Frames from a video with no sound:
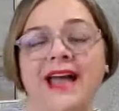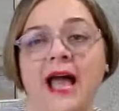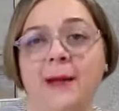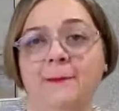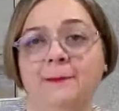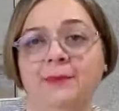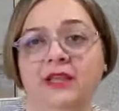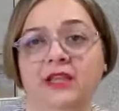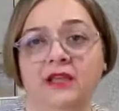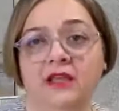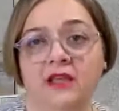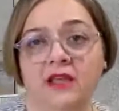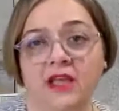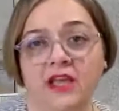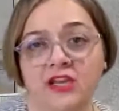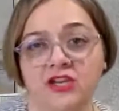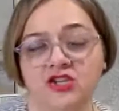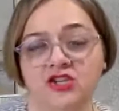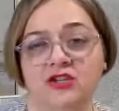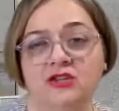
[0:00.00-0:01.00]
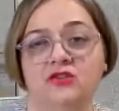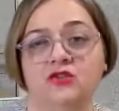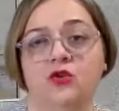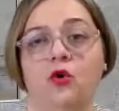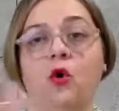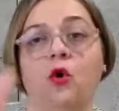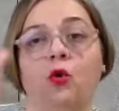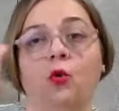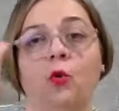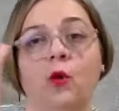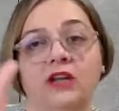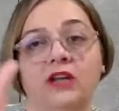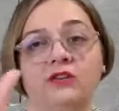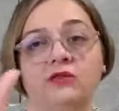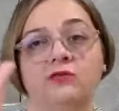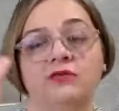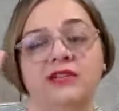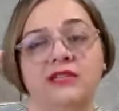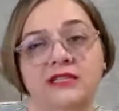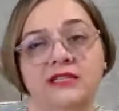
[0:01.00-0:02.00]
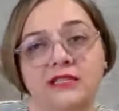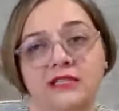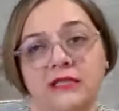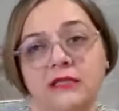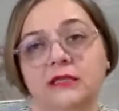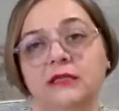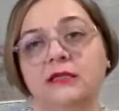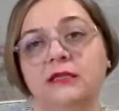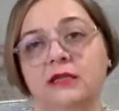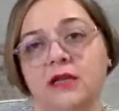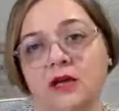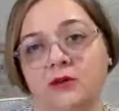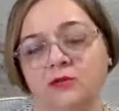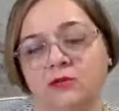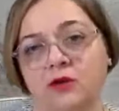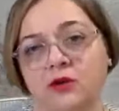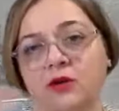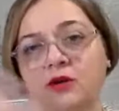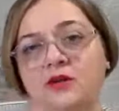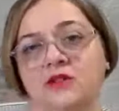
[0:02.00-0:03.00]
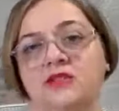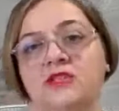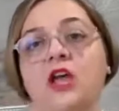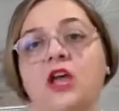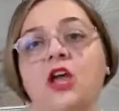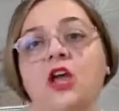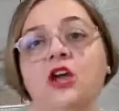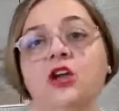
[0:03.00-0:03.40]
applications or what receipt numbers